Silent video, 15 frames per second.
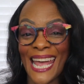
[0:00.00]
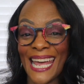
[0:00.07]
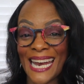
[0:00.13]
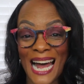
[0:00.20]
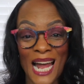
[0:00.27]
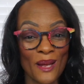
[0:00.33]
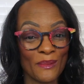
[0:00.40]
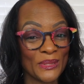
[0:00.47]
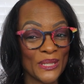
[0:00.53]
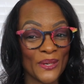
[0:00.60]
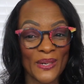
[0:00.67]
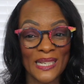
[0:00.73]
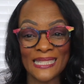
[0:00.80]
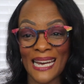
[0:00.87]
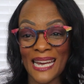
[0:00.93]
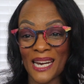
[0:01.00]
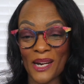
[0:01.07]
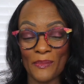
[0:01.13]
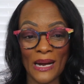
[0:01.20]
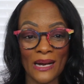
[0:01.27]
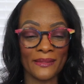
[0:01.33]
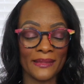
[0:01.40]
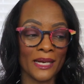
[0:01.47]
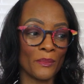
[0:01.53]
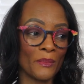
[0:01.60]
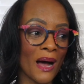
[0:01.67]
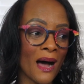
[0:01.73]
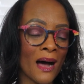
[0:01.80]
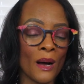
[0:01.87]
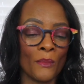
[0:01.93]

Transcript: and I am so excited about them.